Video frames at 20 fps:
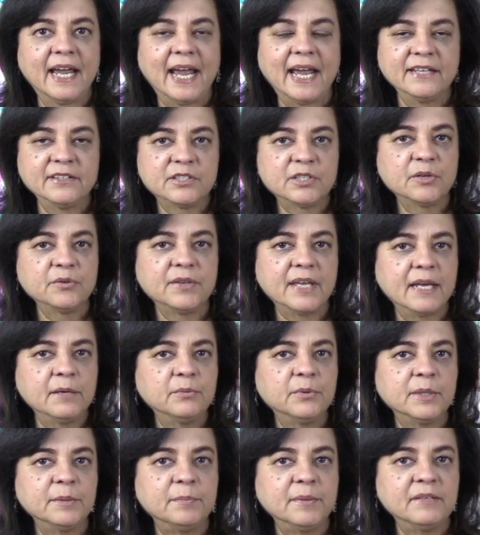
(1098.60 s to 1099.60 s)
And so they
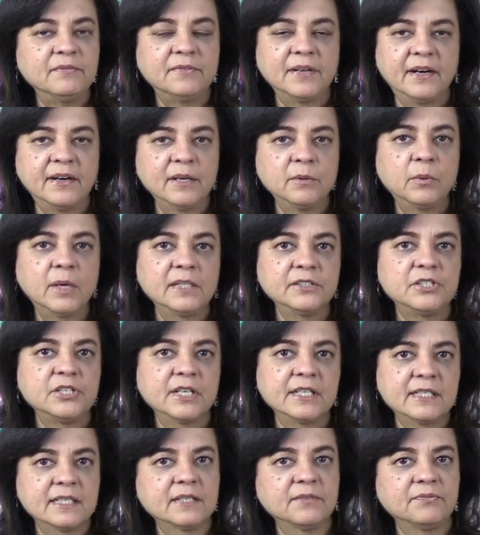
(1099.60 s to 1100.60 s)
would be very well
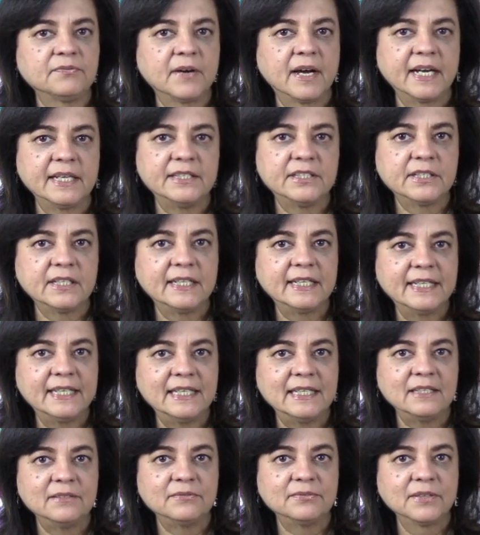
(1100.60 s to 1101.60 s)
justified to
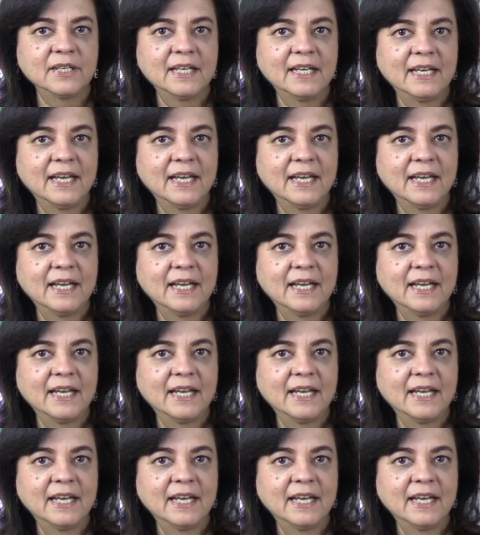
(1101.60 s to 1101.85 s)
leave.